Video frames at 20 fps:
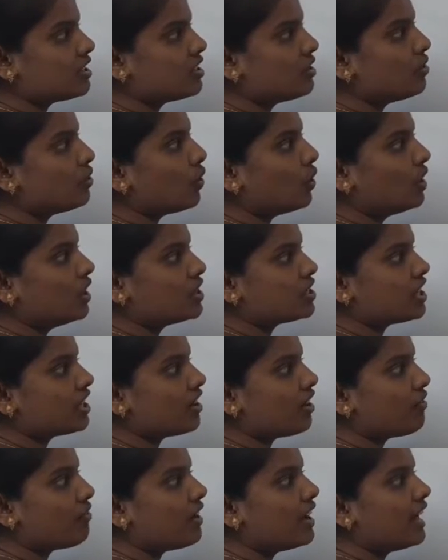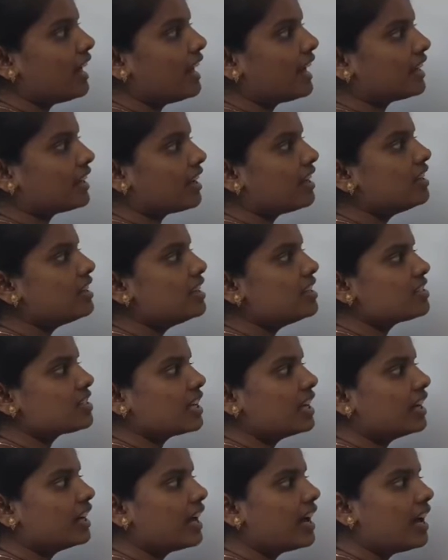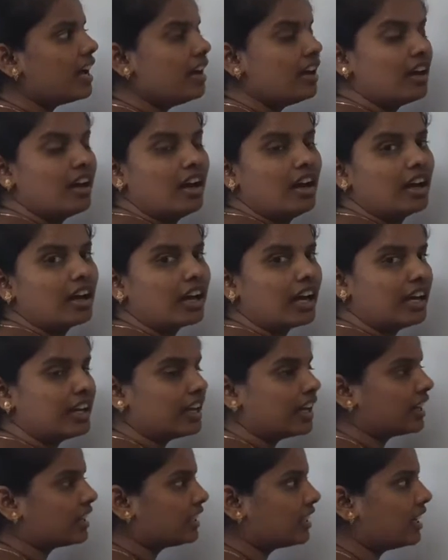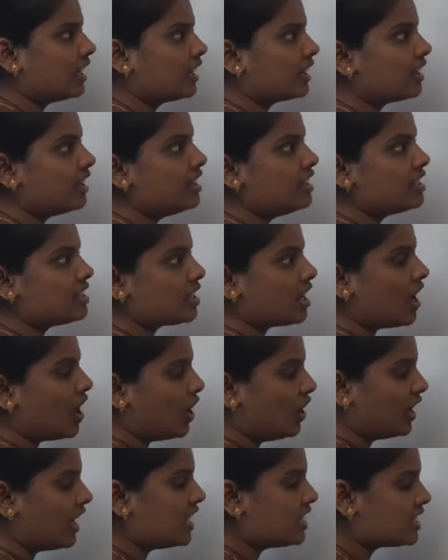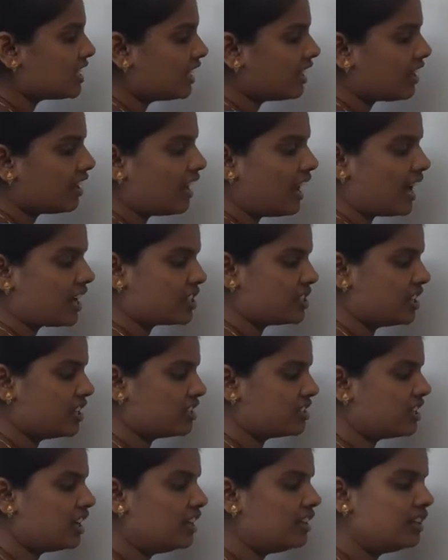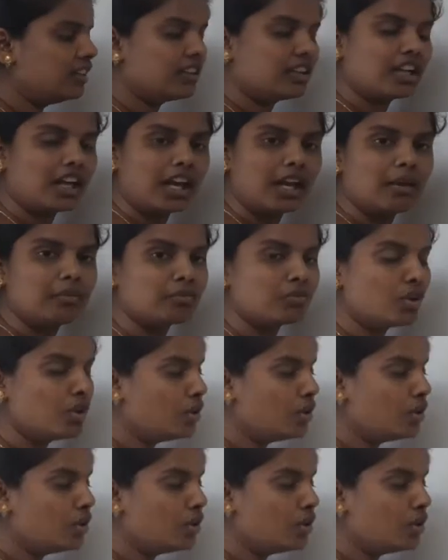collision of electron inside a conductor is called as relaxation time.